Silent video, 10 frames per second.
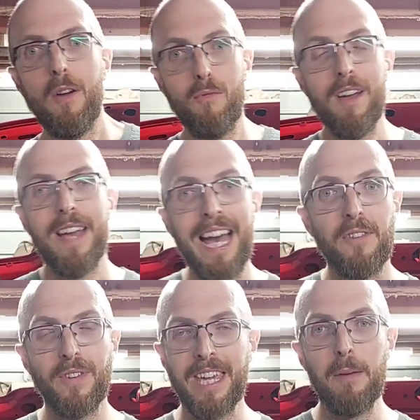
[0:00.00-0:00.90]
Right, as
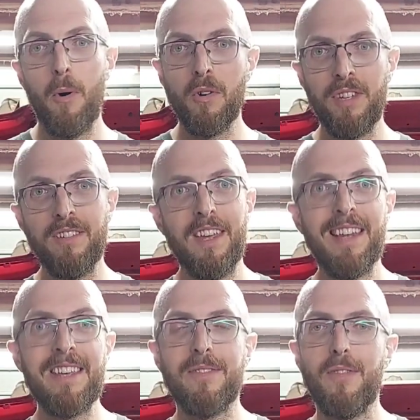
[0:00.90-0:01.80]
for gearboxes, at
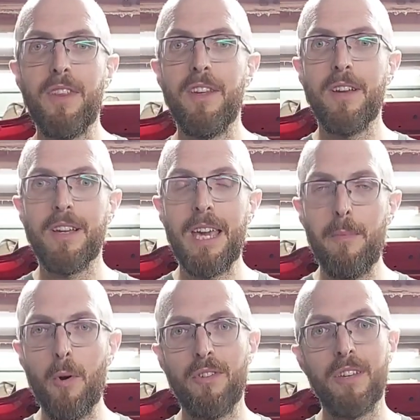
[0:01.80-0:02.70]
least for the
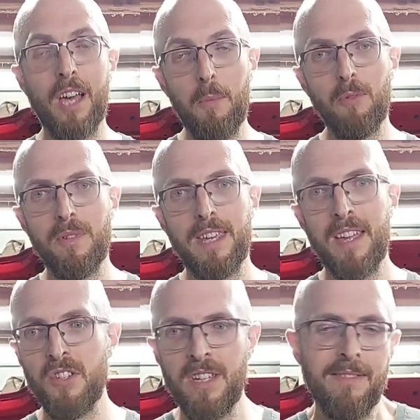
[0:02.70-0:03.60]
gearbox that comes with the
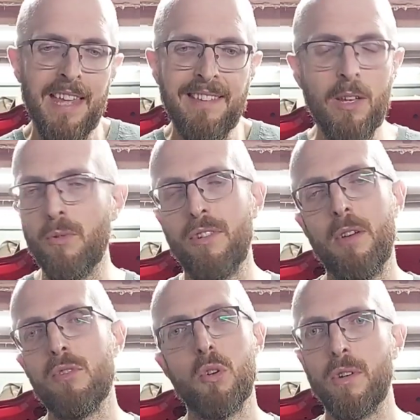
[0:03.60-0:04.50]
engine, there's little to
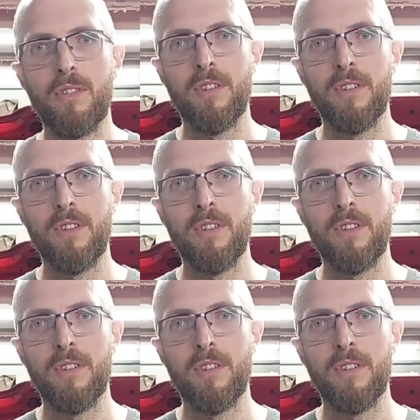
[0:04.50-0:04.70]
no choice.